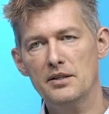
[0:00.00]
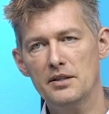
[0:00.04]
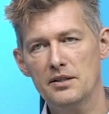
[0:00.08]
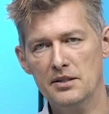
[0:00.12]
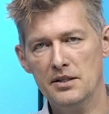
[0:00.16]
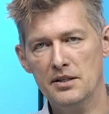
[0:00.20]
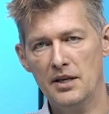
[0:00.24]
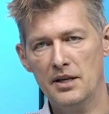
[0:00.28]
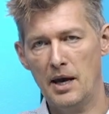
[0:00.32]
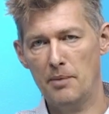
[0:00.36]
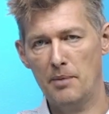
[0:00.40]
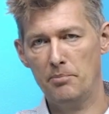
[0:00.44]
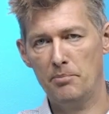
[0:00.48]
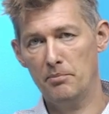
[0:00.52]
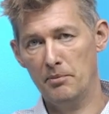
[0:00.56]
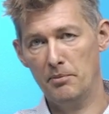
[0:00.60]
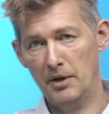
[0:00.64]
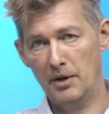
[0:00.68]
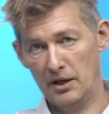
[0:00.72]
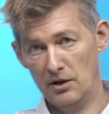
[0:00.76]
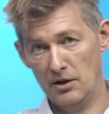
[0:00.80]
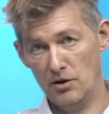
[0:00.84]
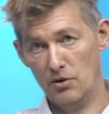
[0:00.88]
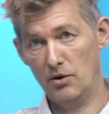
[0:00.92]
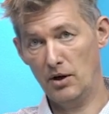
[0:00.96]
tab
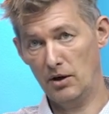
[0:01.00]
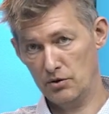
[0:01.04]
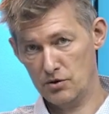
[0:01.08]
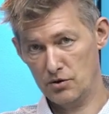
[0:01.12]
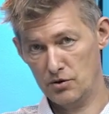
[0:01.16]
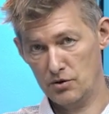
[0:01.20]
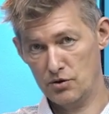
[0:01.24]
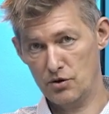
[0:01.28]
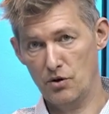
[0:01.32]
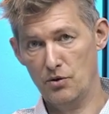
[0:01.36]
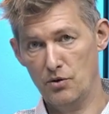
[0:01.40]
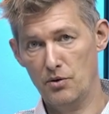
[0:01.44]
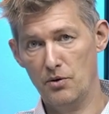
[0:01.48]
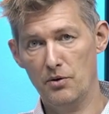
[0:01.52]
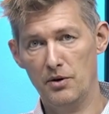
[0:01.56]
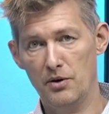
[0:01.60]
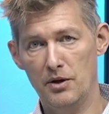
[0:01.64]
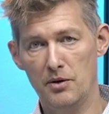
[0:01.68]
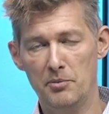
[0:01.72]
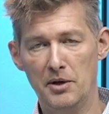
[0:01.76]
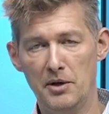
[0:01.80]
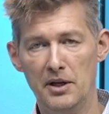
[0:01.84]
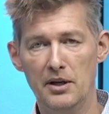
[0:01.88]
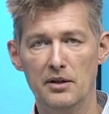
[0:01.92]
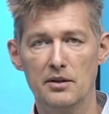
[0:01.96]
menu, I'll show you in a
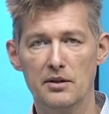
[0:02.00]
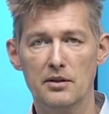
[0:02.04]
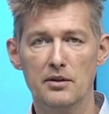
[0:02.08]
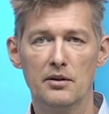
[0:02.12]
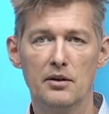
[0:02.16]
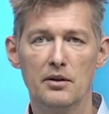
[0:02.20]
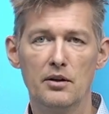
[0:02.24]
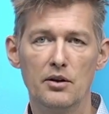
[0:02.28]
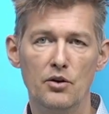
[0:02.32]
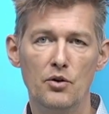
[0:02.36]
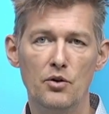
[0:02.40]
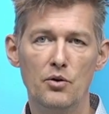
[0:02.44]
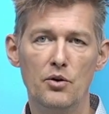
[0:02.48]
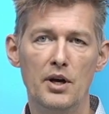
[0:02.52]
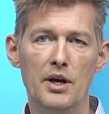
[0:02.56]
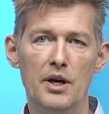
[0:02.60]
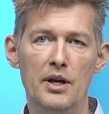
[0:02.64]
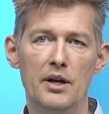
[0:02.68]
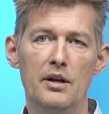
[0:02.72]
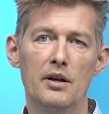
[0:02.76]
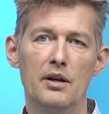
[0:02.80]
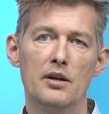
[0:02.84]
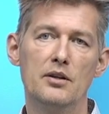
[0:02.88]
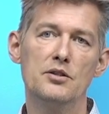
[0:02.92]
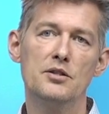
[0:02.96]
minute, you
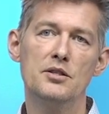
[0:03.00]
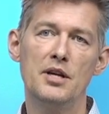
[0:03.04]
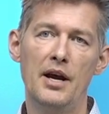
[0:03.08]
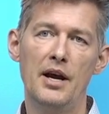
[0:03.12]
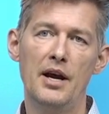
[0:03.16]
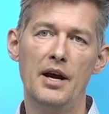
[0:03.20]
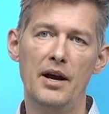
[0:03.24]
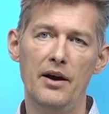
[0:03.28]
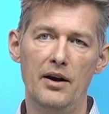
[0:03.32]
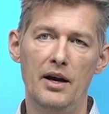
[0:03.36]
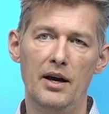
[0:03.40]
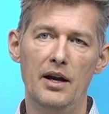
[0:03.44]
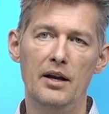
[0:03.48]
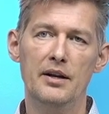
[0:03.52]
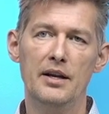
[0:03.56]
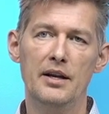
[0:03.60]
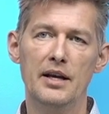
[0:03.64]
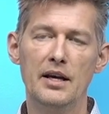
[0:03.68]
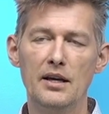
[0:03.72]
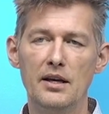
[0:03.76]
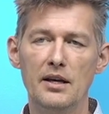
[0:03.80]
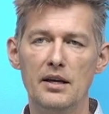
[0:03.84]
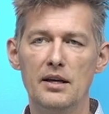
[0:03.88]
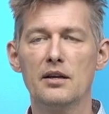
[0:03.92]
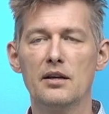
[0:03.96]
can share a
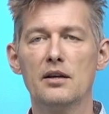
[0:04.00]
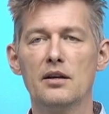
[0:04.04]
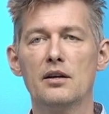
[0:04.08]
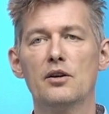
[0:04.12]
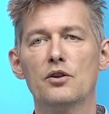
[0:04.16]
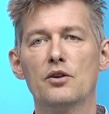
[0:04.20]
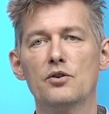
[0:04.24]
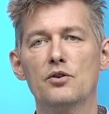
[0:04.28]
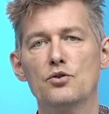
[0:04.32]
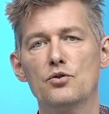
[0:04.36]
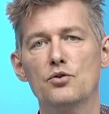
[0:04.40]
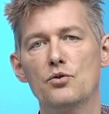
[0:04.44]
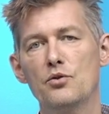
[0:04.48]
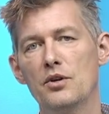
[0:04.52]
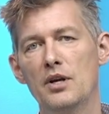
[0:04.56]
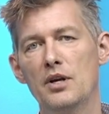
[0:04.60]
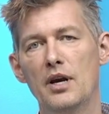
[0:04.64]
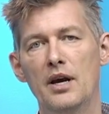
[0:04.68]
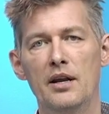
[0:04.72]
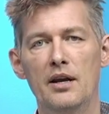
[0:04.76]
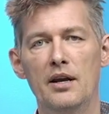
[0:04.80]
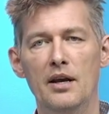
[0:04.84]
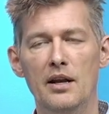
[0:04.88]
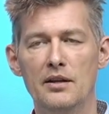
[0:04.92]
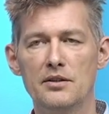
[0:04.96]
link to the
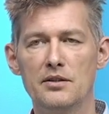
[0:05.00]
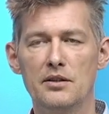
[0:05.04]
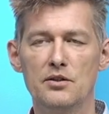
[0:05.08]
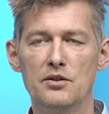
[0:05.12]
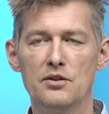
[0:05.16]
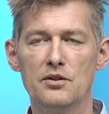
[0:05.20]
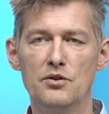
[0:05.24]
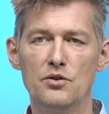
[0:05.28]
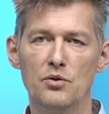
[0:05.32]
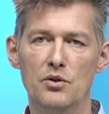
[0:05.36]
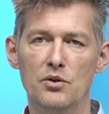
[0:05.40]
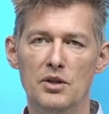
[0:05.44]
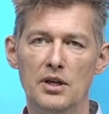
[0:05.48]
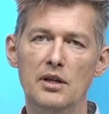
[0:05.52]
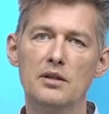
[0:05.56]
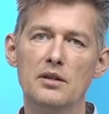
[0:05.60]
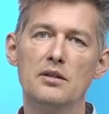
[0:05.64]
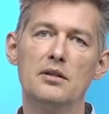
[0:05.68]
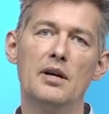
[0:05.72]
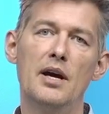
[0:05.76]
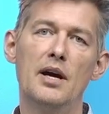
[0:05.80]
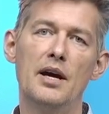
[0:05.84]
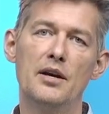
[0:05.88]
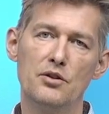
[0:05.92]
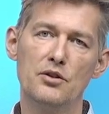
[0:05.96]
analysis you
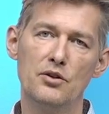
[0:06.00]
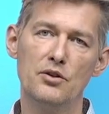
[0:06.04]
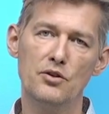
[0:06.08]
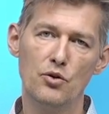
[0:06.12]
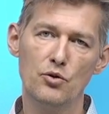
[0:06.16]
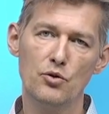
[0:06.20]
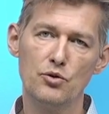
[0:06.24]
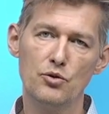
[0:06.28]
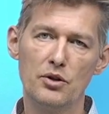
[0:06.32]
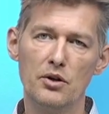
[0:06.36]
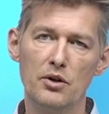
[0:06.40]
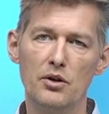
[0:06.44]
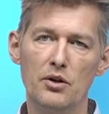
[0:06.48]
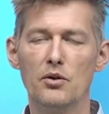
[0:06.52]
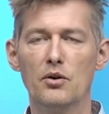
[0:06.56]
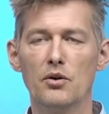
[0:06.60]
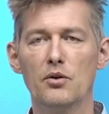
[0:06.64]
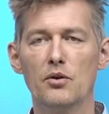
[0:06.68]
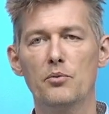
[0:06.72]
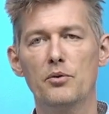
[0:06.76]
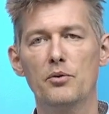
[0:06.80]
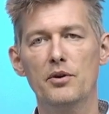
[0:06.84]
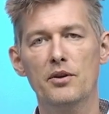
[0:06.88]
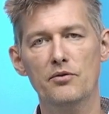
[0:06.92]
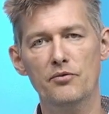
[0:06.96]
did as a user
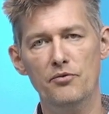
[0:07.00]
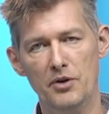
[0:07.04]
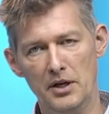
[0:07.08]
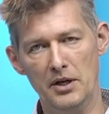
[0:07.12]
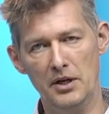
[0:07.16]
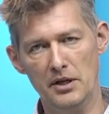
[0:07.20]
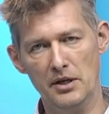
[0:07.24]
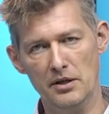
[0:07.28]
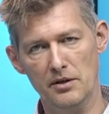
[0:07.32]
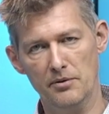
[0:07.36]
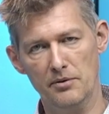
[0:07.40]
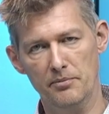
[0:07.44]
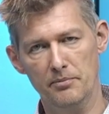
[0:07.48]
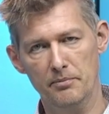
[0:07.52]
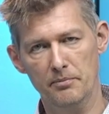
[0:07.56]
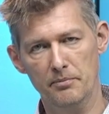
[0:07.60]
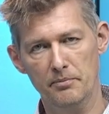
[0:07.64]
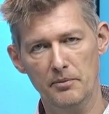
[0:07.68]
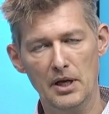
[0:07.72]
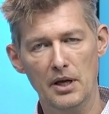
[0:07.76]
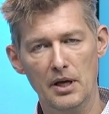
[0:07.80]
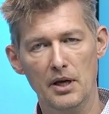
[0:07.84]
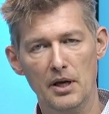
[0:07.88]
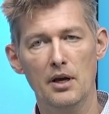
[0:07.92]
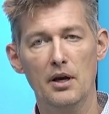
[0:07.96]
with a friend.
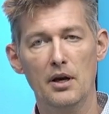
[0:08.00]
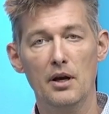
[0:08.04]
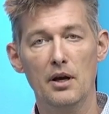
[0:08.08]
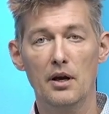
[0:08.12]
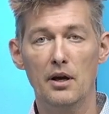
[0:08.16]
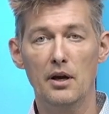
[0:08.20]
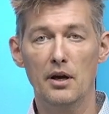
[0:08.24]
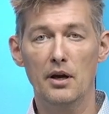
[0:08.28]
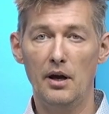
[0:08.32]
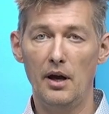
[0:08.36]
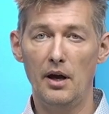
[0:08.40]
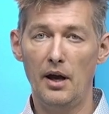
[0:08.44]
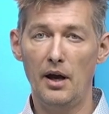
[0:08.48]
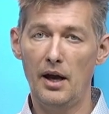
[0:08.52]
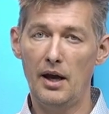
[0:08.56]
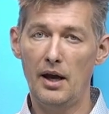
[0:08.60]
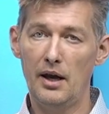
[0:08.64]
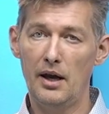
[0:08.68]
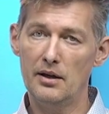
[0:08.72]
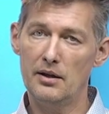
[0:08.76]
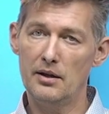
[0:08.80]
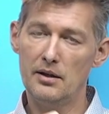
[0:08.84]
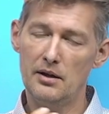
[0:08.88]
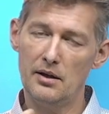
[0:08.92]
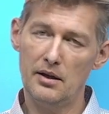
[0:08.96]

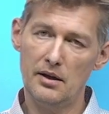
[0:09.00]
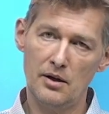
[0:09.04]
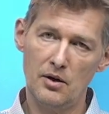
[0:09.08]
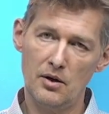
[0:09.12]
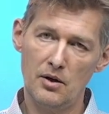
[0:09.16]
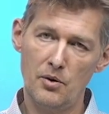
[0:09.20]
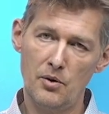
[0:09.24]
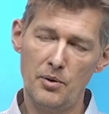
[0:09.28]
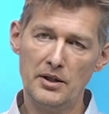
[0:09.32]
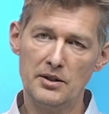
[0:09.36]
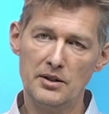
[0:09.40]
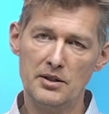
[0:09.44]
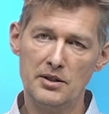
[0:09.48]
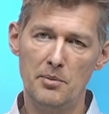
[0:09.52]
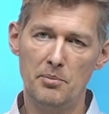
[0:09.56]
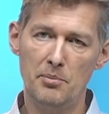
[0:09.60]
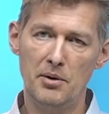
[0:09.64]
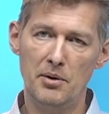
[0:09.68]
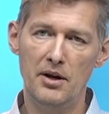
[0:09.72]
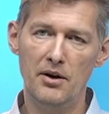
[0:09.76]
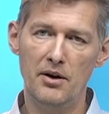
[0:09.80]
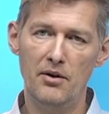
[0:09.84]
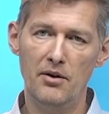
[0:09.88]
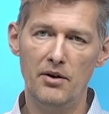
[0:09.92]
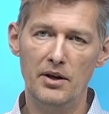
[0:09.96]
And a quick tip
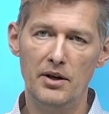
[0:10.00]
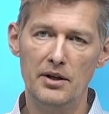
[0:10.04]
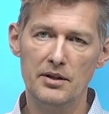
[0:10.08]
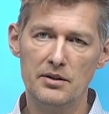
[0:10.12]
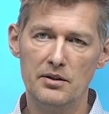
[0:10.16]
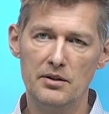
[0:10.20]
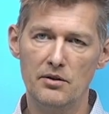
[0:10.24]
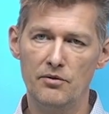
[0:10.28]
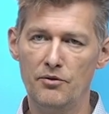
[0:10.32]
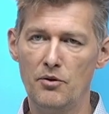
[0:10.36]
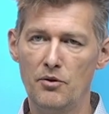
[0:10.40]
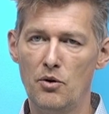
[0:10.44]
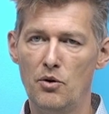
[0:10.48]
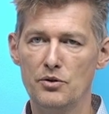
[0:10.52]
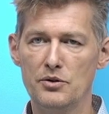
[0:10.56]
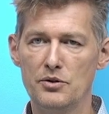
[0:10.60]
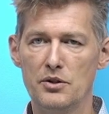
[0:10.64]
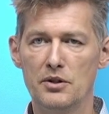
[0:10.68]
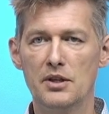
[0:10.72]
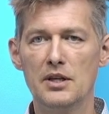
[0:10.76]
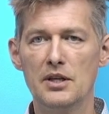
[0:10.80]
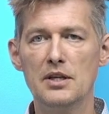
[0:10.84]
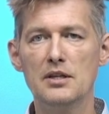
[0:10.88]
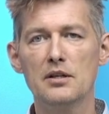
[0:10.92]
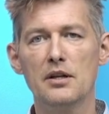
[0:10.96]
here is, of course,
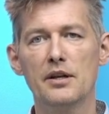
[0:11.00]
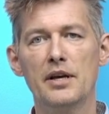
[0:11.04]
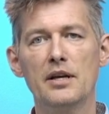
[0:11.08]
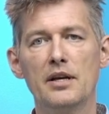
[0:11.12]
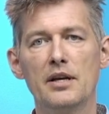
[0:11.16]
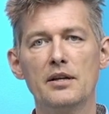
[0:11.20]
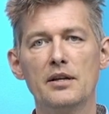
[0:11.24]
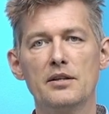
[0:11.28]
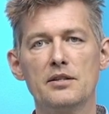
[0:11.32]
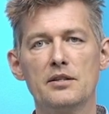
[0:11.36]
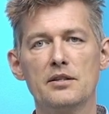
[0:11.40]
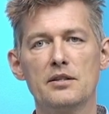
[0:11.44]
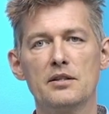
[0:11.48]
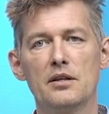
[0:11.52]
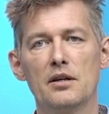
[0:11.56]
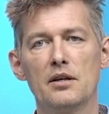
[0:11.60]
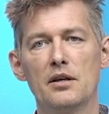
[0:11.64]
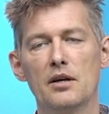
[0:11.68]
these links,